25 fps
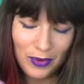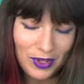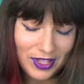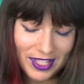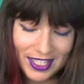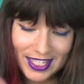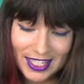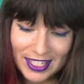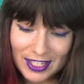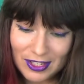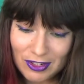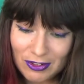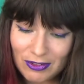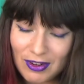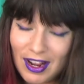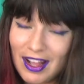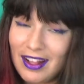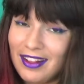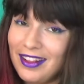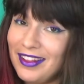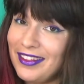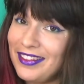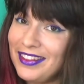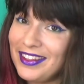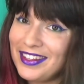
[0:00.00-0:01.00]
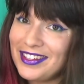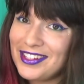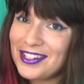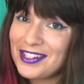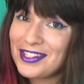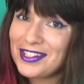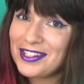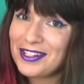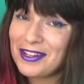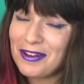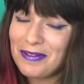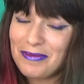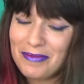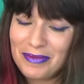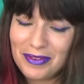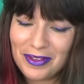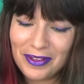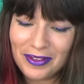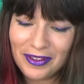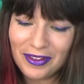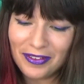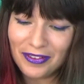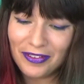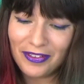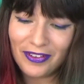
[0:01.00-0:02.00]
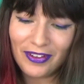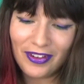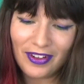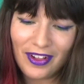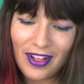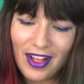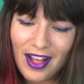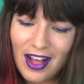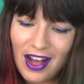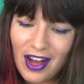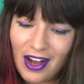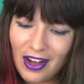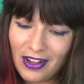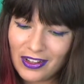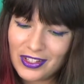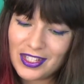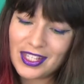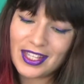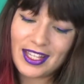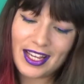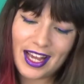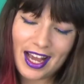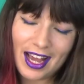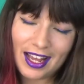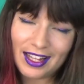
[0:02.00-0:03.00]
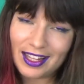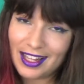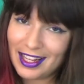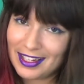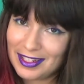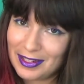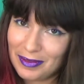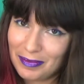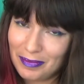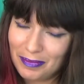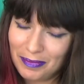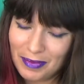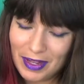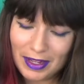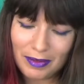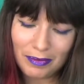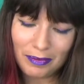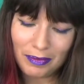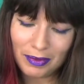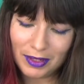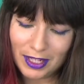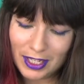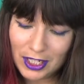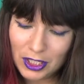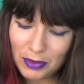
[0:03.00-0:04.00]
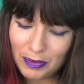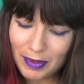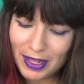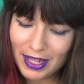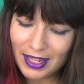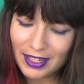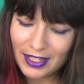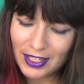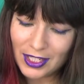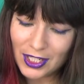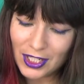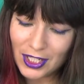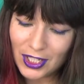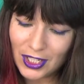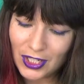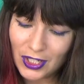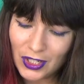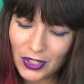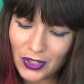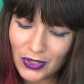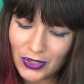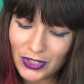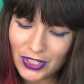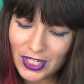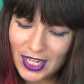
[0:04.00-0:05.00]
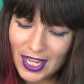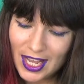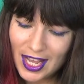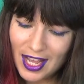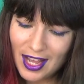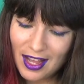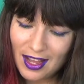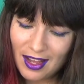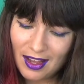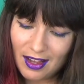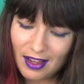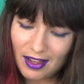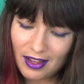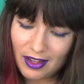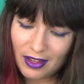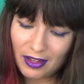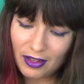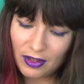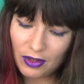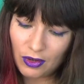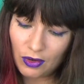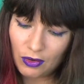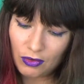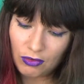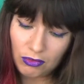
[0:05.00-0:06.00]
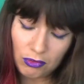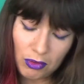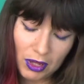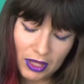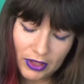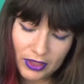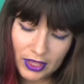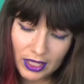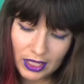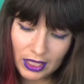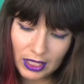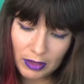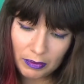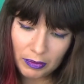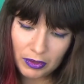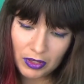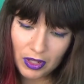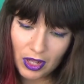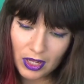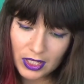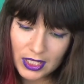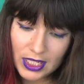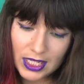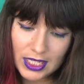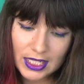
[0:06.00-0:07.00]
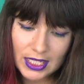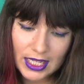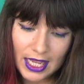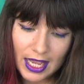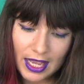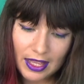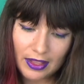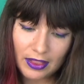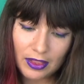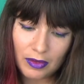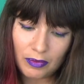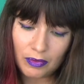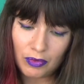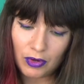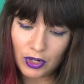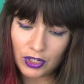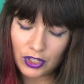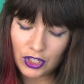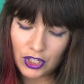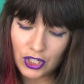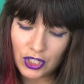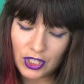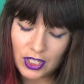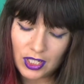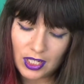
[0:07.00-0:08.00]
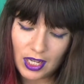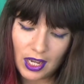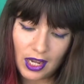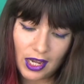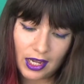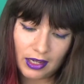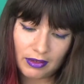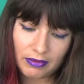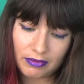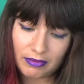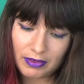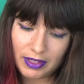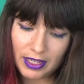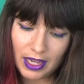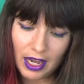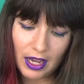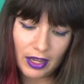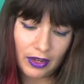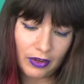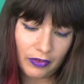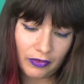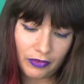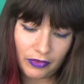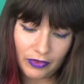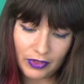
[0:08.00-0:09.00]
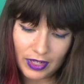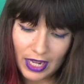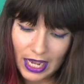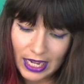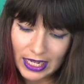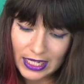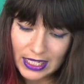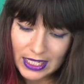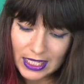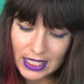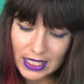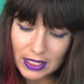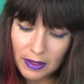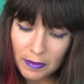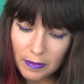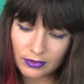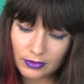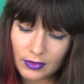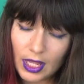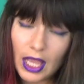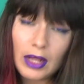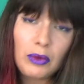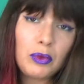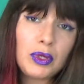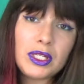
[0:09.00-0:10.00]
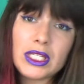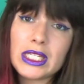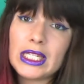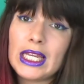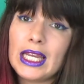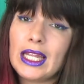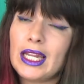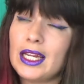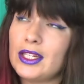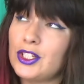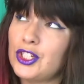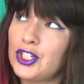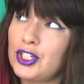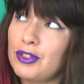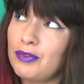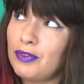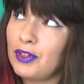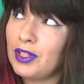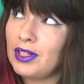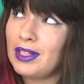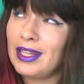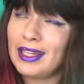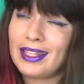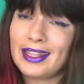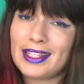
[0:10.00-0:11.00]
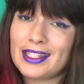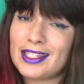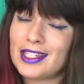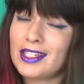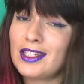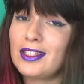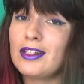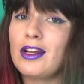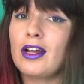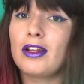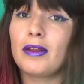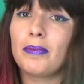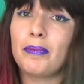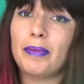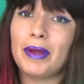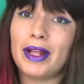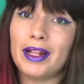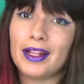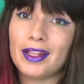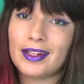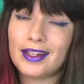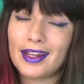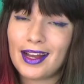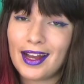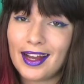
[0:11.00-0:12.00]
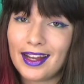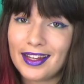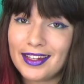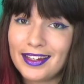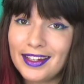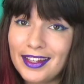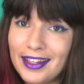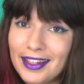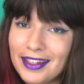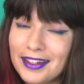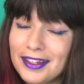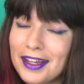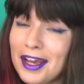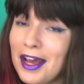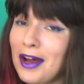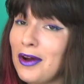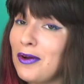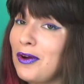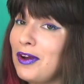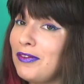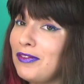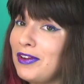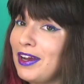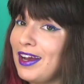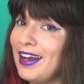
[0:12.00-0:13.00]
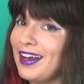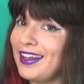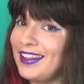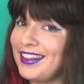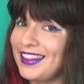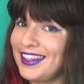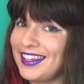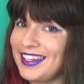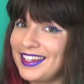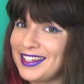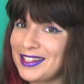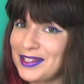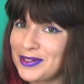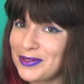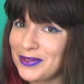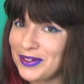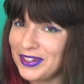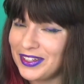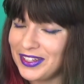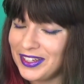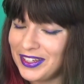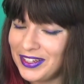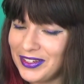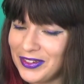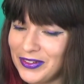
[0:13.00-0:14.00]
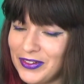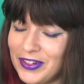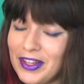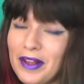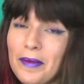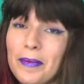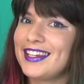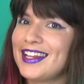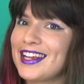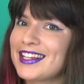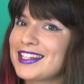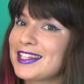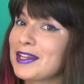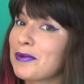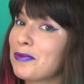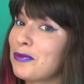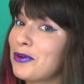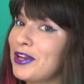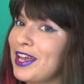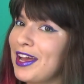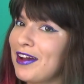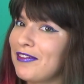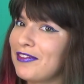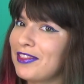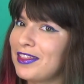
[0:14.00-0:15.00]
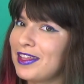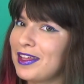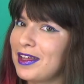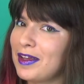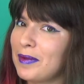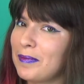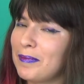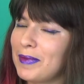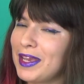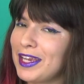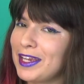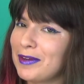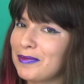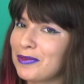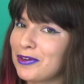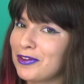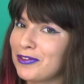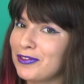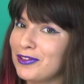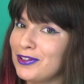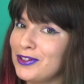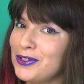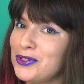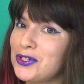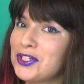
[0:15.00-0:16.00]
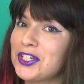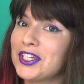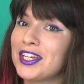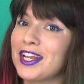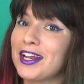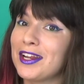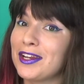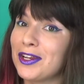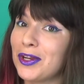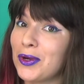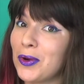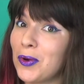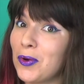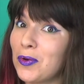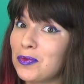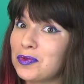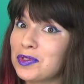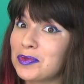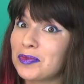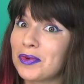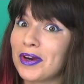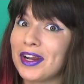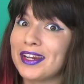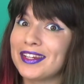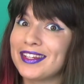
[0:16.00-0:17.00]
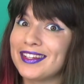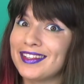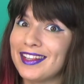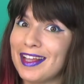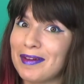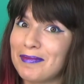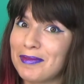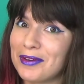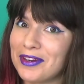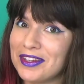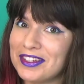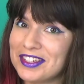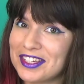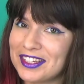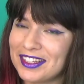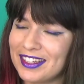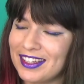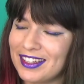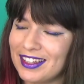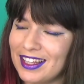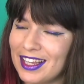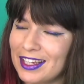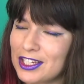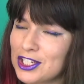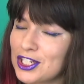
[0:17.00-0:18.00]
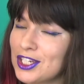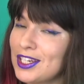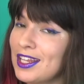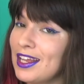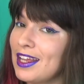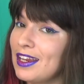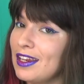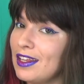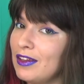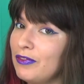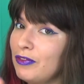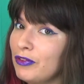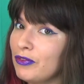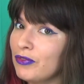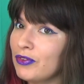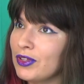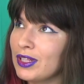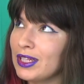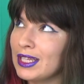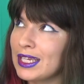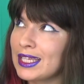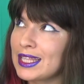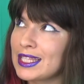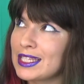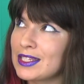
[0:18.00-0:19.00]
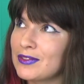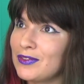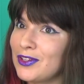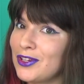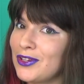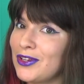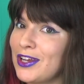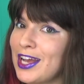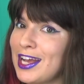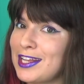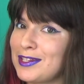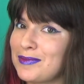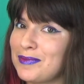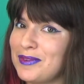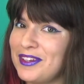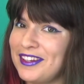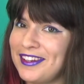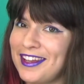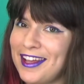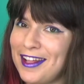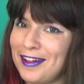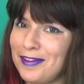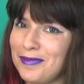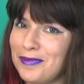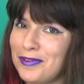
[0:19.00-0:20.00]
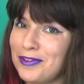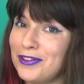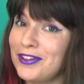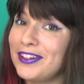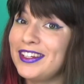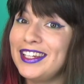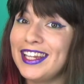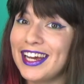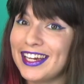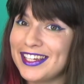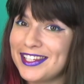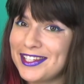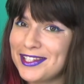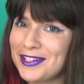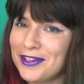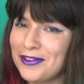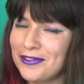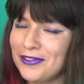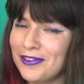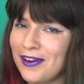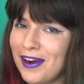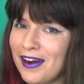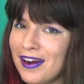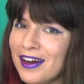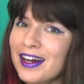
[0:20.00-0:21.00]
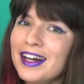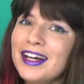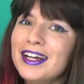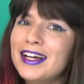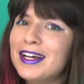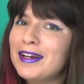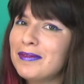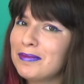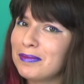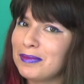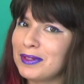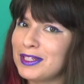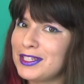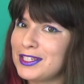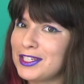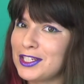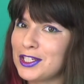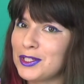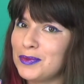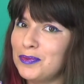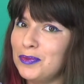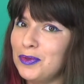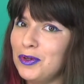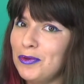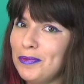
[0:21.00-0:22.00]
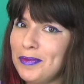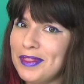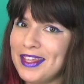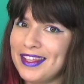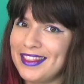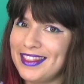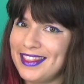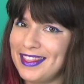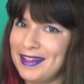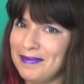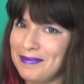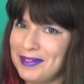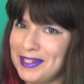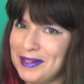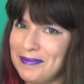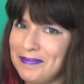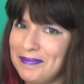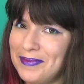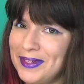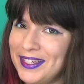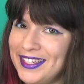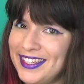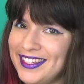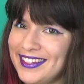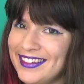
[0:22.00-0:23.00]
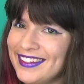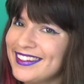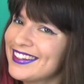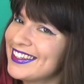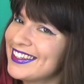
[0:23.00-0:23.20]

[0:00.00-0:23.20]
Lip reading: Cinderella, they're just so beautiful. Also the highlighter and blush palette is cute. Well, the lip glosses and the brushes are kind of nice. And once again, I just feel like this is not a palette I need, however, I think it's really cute. Next up we have the Makeup Revolution and Corpse Bride collaboration collection, and if you feel like this video has been helpful and nice so far, please just boop that thumbs up button.